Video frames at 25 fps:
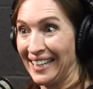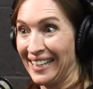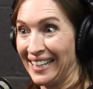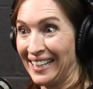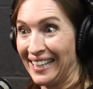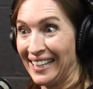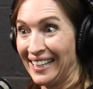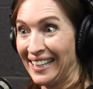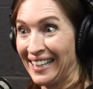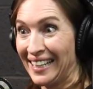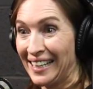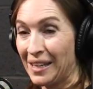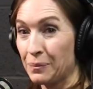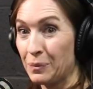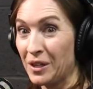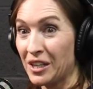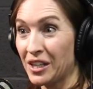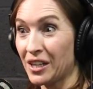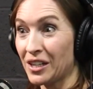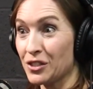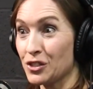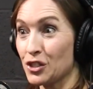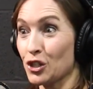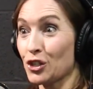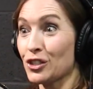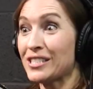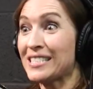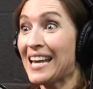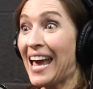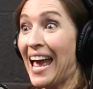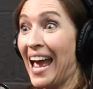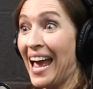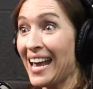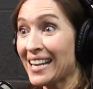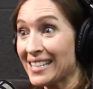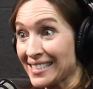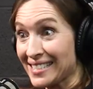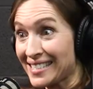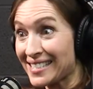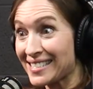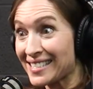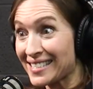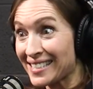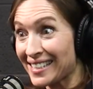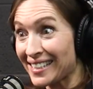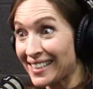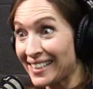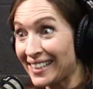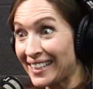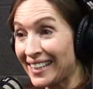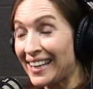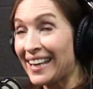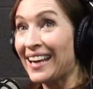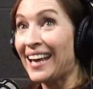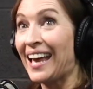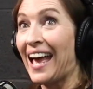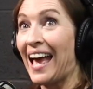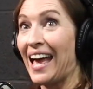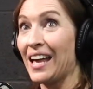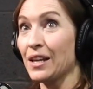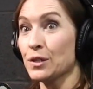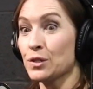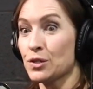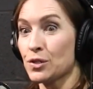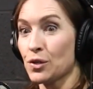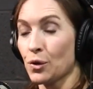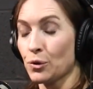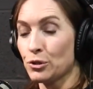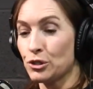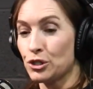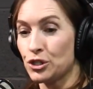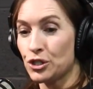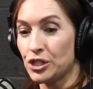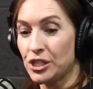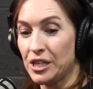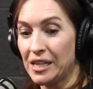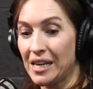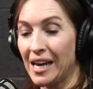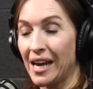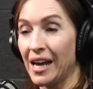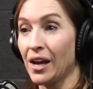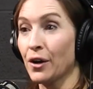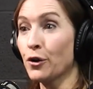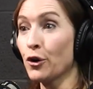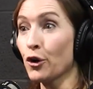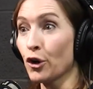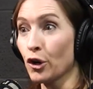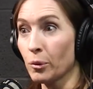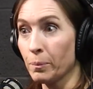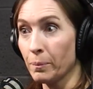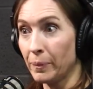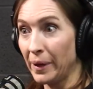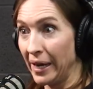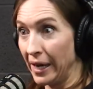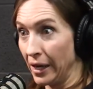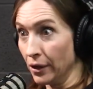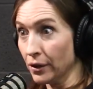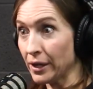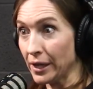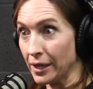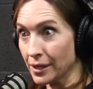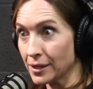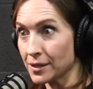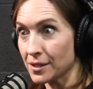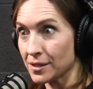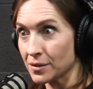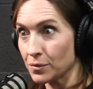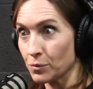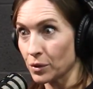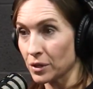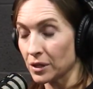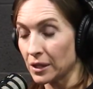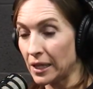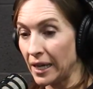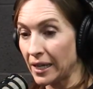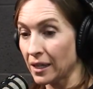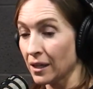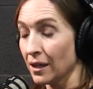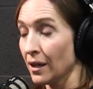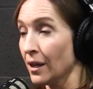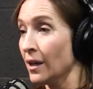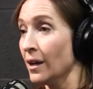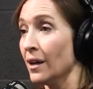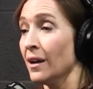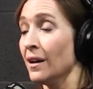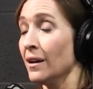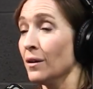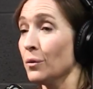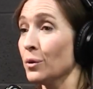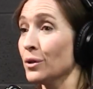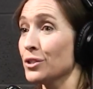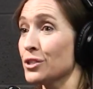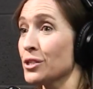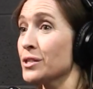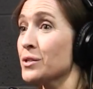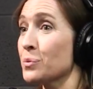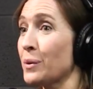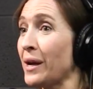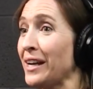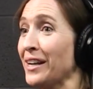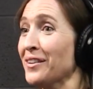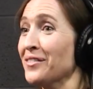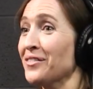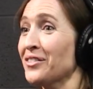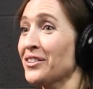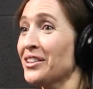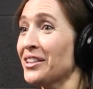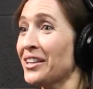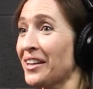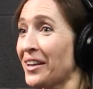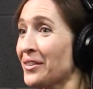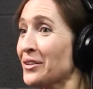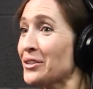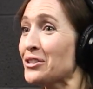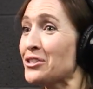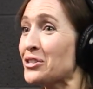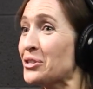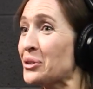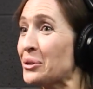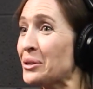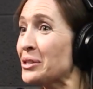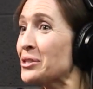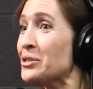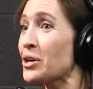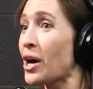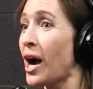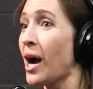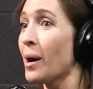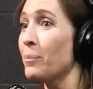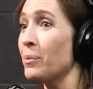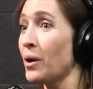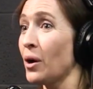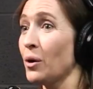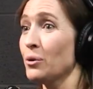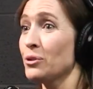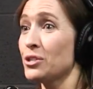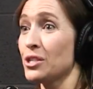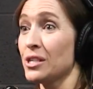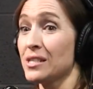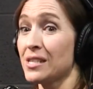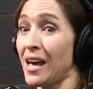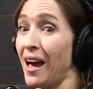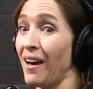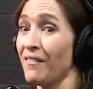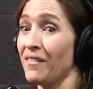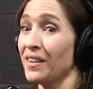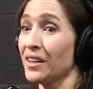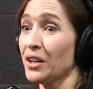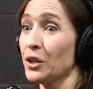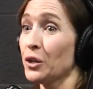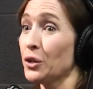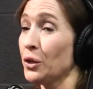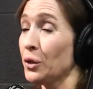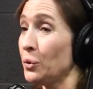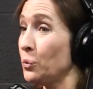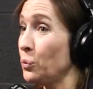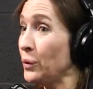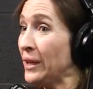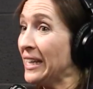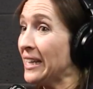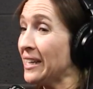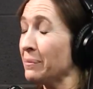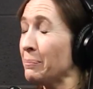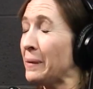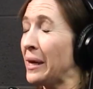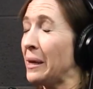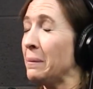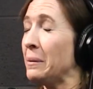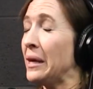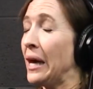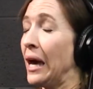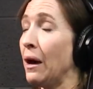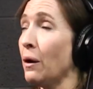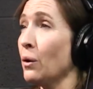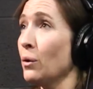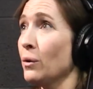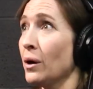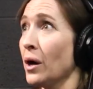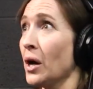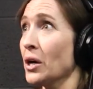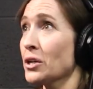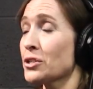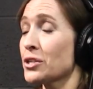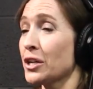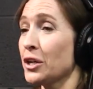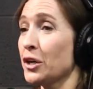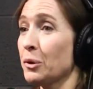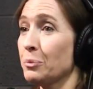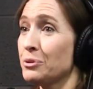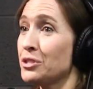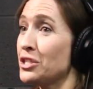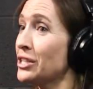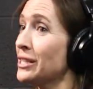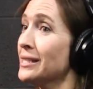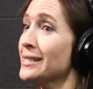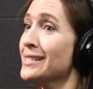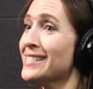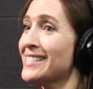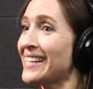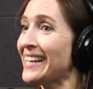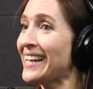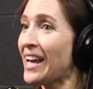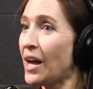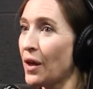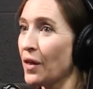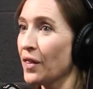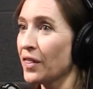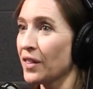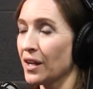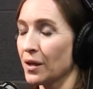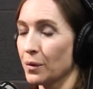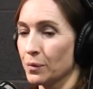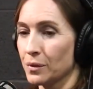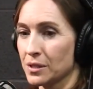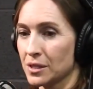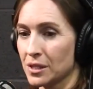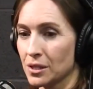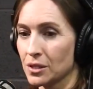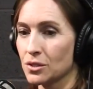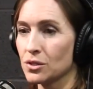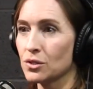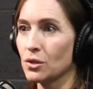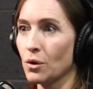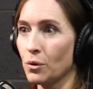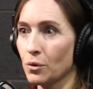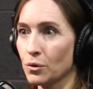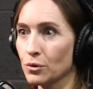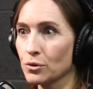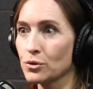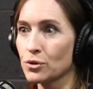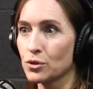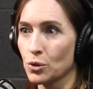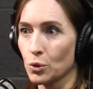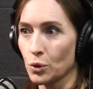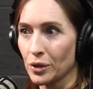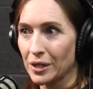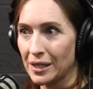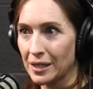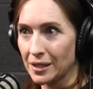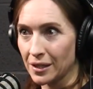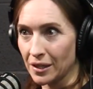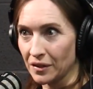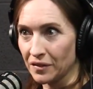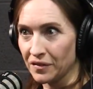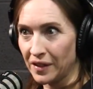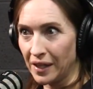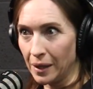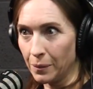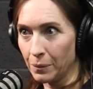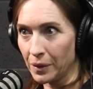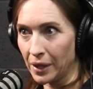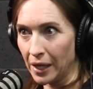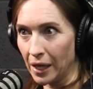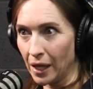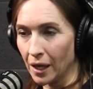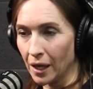Oh yeah, that makes sense. You're tensing up. Yeah. And so she and her parents were like, we're just waiting for the other shoe to drop. Oh, she's having a good week. Maybe, oh gosh, I hope she can stay healthy. It was this total story in their family.